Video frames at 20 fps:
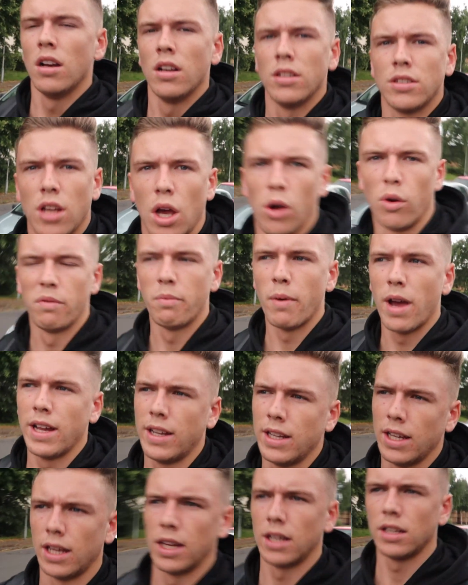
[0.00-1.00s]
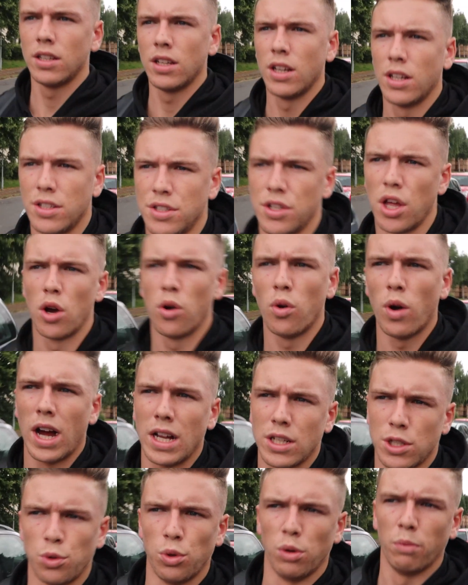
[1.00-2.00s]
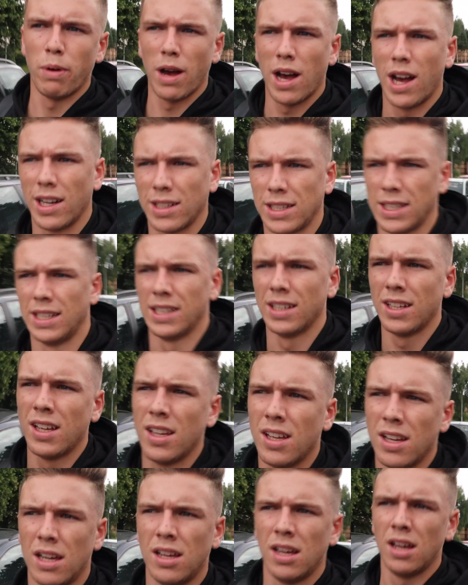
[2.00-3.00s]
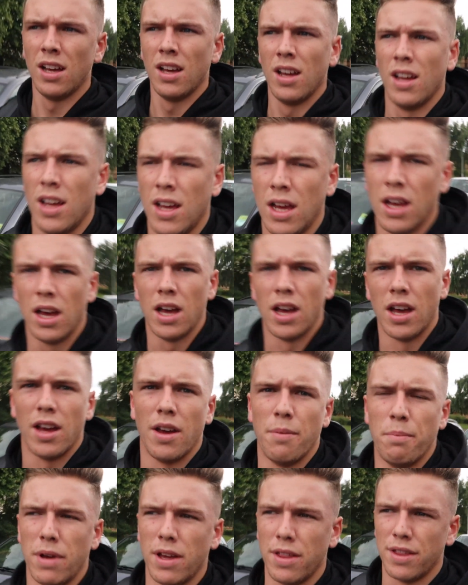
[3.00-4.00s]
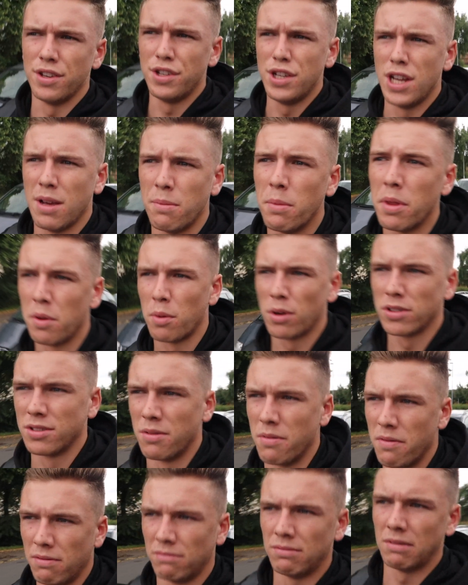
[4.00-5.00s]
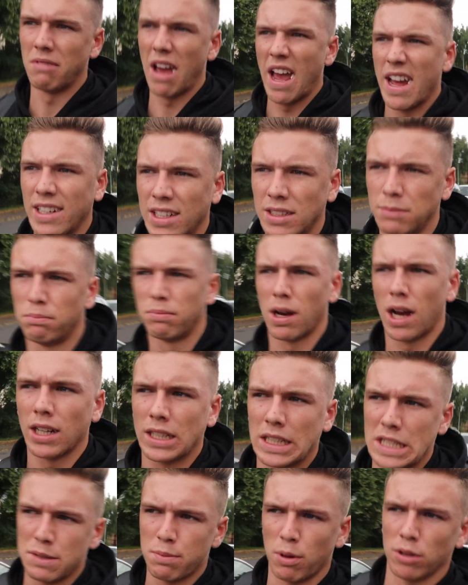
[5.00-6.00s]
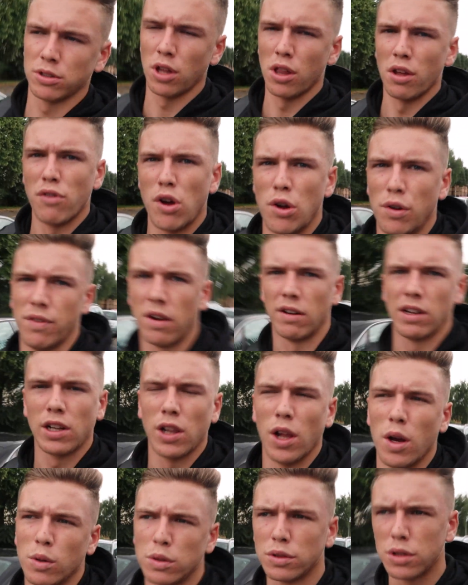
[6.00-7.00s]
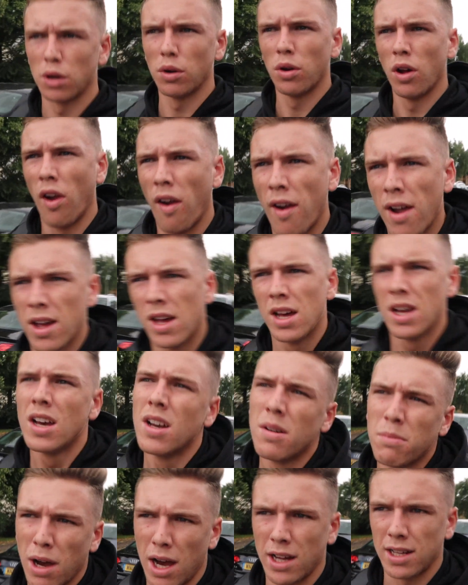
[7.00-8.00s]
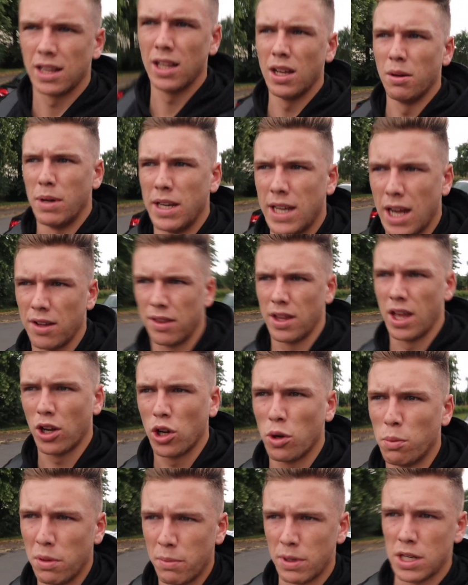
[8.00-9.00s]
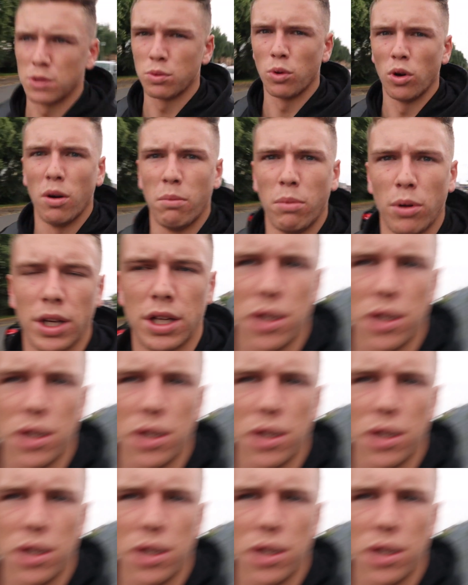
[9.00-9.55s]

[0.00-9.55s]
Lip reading: So we've made it. There's no actual parking at the gym, and there wasn't any parking spots on the road very close, so parked a little bit down there, a couple of minutes walk, but